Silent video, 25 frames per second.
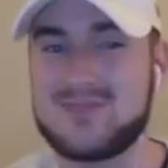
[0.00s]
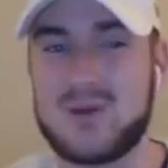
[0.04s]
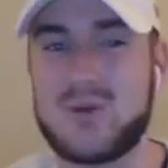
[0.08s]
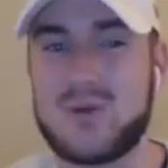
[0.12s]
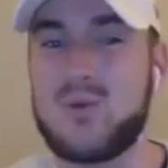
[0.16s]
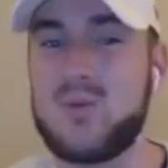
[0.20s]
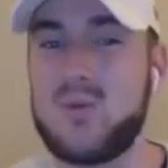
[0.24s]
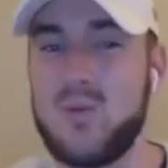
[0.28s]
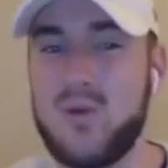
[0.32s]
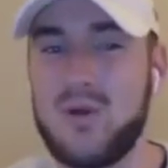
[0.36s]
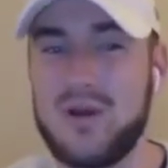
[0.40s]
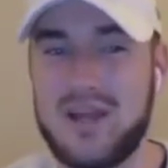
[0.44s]

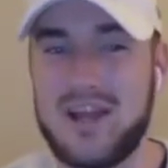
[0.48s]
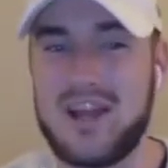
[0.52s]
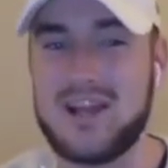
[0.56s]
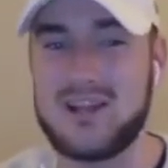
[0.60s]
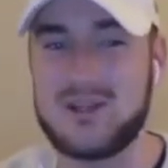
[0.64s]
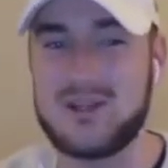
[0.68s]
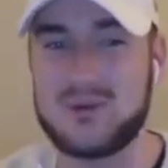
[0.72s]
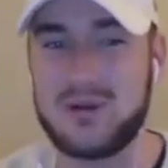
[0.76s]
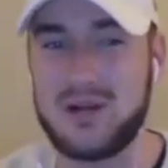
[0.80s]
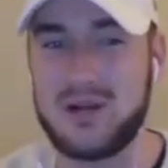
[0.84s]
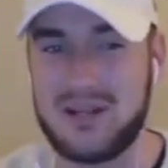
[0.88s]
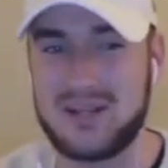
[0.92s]
We'll get
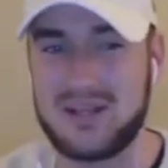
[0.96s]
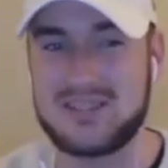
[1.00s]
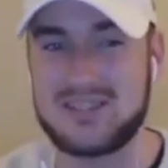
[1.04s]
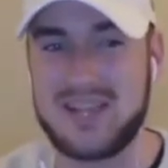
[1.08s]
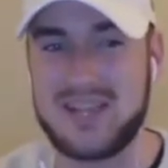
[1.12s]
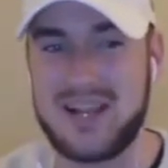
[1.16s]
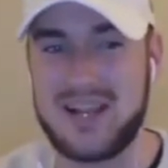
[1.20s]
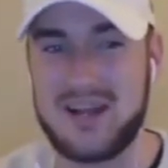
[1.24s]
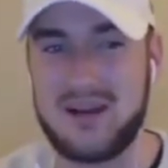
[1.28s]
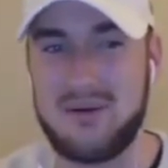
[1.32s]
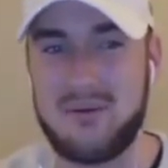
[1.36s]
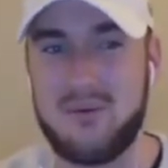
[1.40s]
into it in a
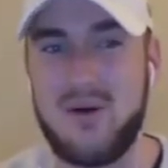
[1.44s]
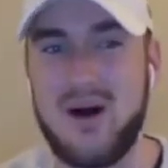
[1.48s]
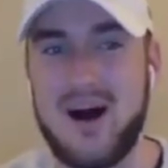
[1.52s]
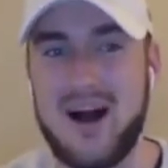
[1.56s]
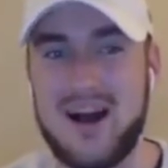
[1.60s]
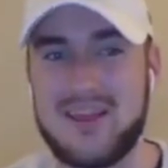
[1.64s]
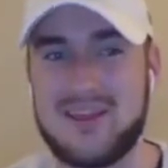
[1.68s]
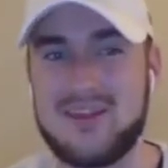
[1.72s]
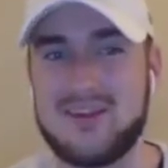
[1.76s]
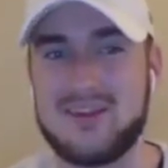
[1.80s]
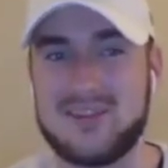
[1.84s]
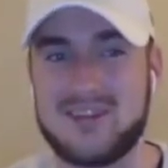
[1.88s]
second of
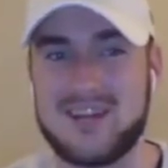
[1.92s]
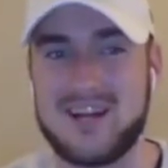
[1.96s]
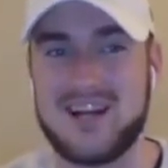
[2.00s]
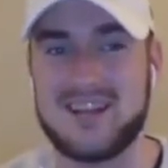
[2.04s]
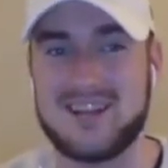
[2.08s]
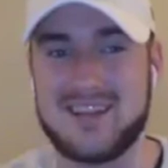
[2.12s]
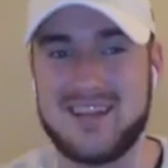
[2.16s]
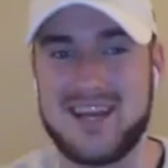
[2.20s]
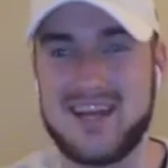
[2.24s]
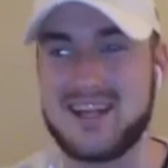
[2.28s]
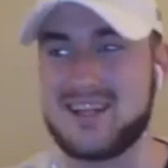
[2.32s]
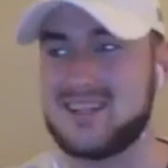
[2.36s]
why they're
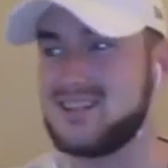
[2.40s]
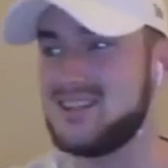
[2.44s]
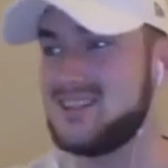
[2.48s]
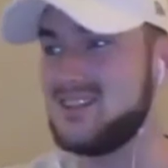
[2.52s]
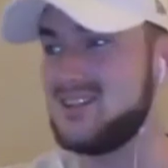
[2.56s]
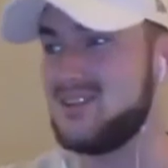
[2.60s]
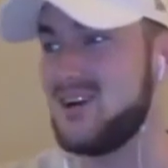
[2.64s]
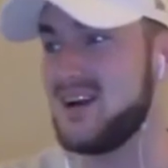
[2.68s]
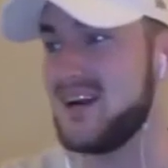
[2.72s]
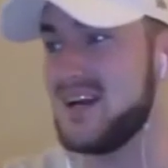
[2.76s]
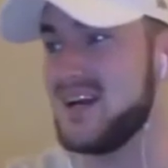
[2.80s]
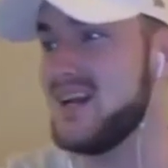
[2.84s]
not that
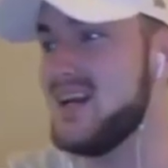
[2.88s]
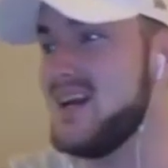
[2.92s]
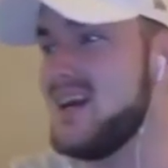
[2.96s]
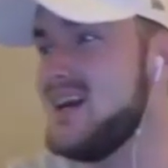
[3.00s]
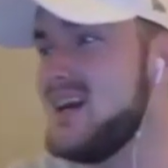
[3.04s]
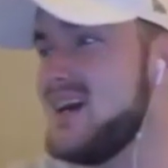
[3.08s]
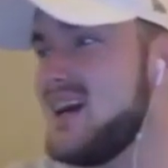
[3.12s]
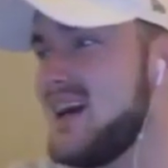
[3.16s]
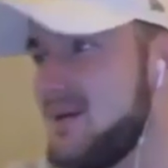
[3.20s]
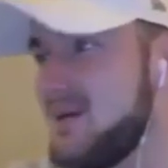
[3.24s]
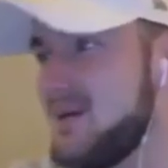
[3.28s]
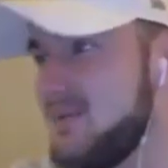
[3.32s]
great
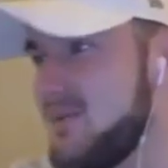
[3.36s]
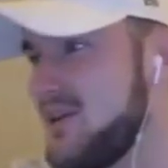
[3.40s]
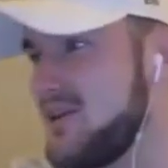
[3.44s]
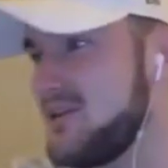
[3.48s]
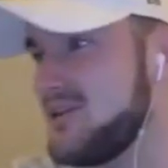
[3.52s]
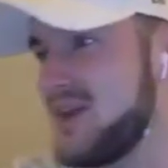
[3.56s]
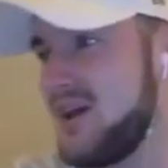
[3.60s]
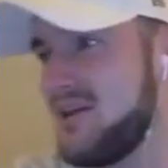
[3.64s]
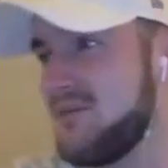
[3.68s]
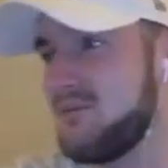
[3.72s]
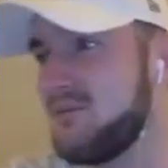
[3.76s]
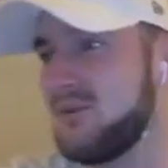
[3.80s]
and why they're
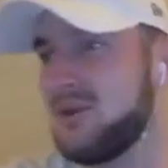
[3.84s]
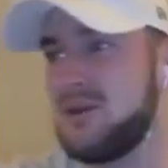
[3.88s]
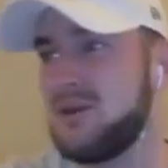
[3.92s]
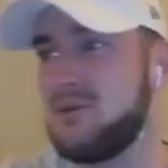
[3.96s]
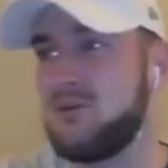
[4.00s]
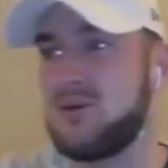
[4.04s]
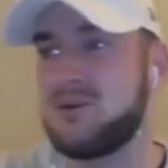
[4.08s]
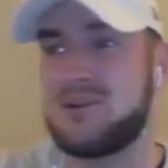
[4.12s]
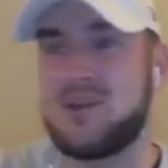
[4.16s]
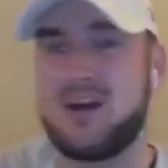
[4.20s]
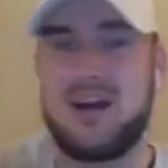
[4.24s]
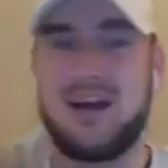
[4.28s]
not really
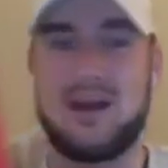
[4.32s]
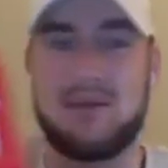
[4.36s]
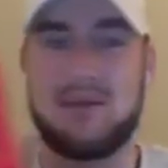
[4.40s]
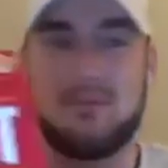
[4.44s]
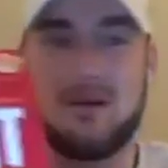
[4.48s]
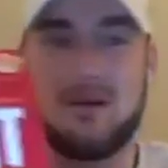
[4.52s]
worth the hype.